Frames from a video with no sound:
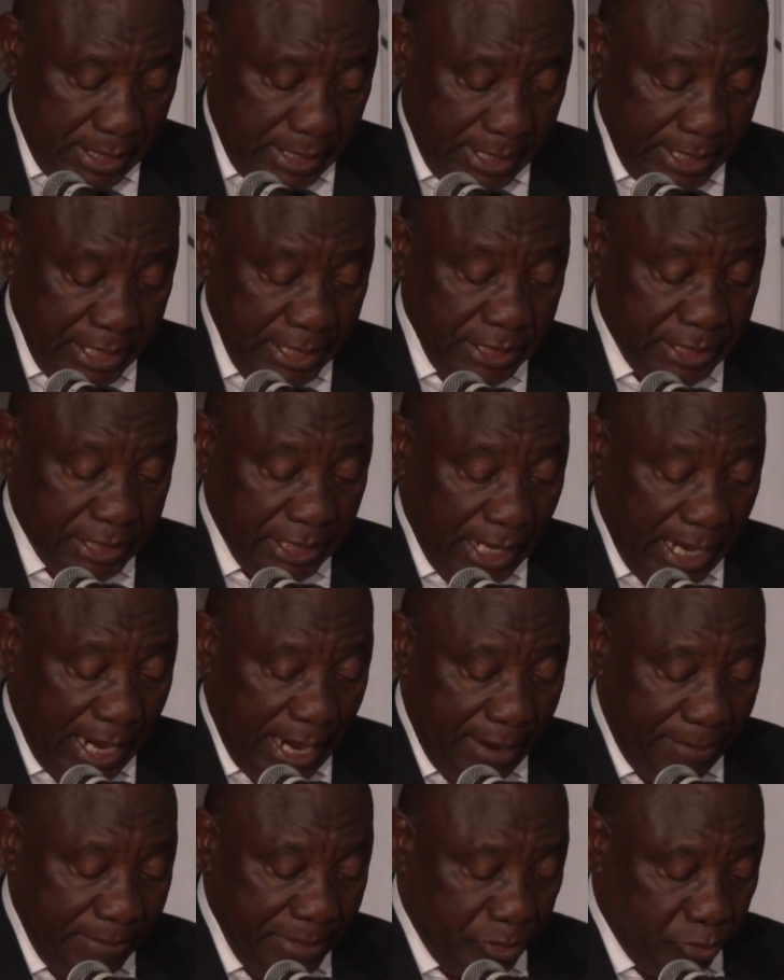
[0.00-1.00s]
In
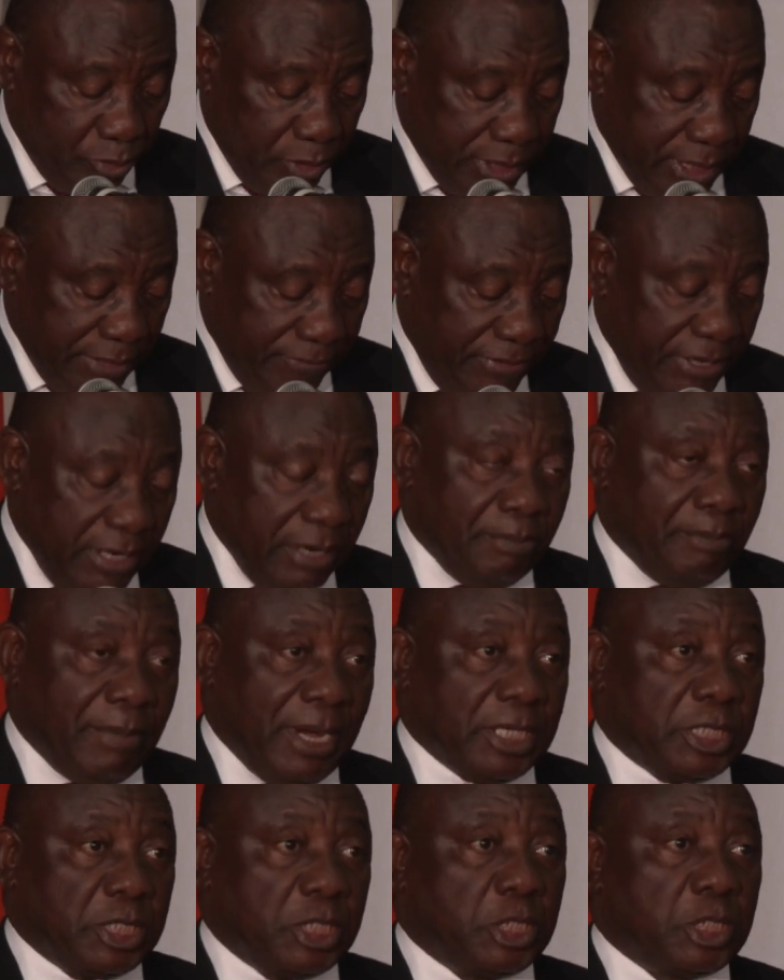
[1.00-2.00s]
time, it will reveal
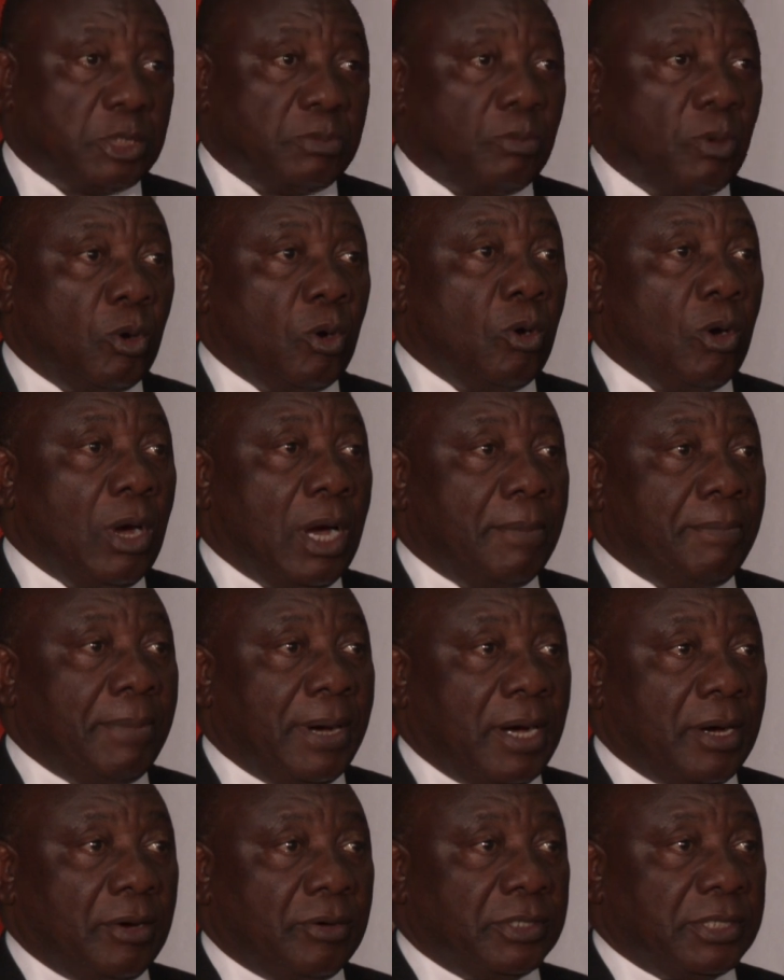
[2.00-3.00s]
much more
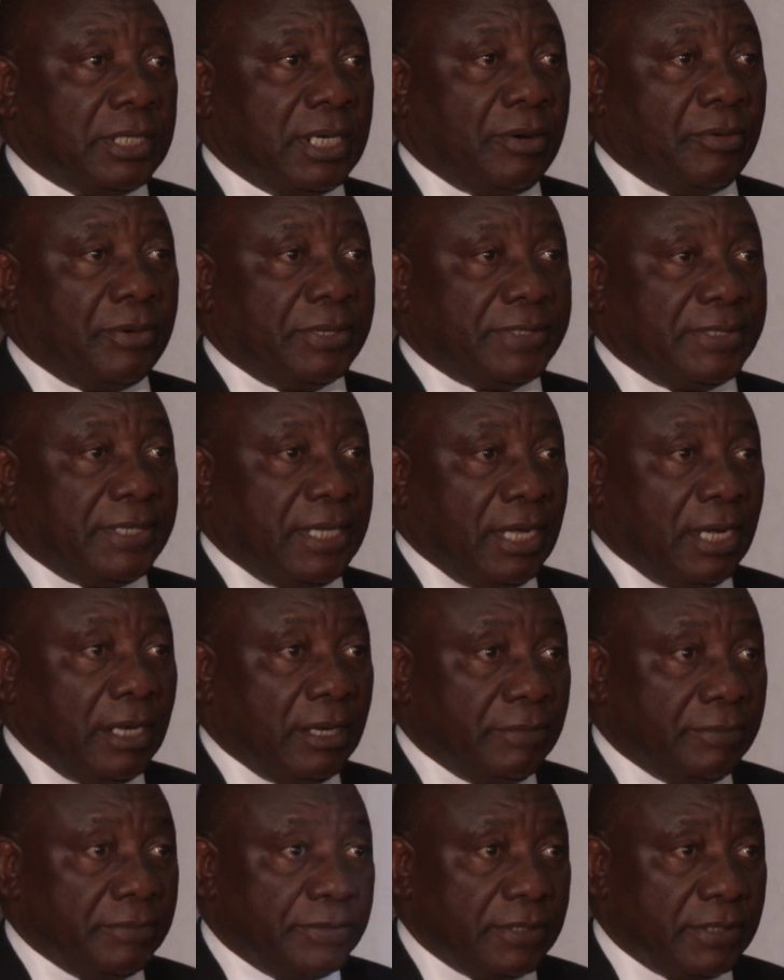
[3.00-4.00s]
about
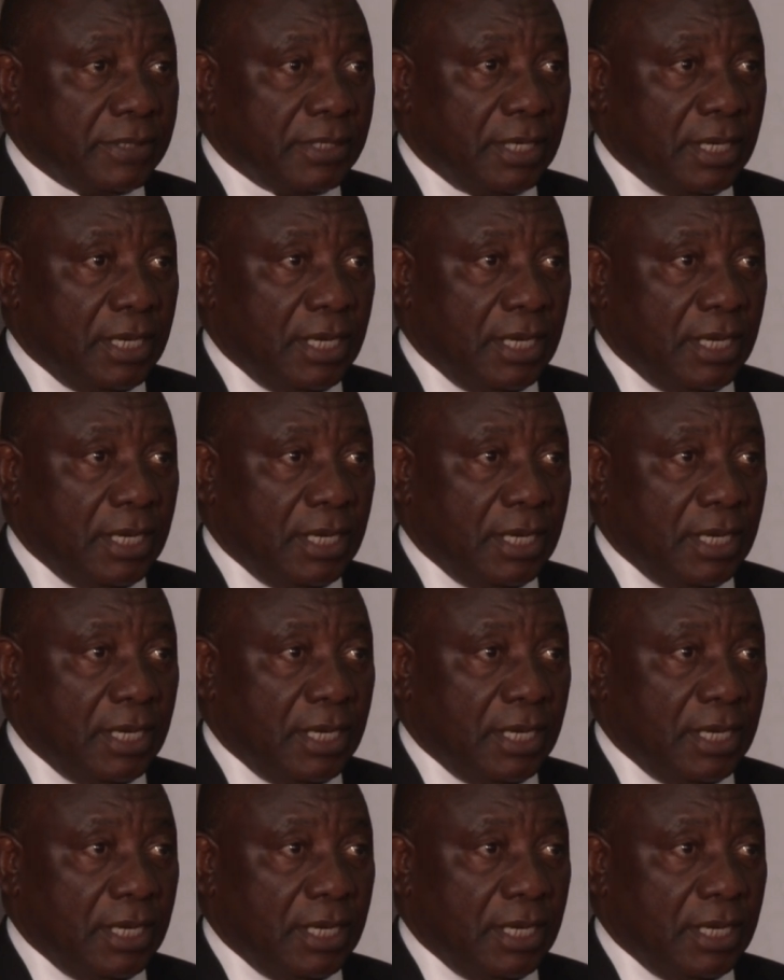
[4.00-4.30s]
ourselves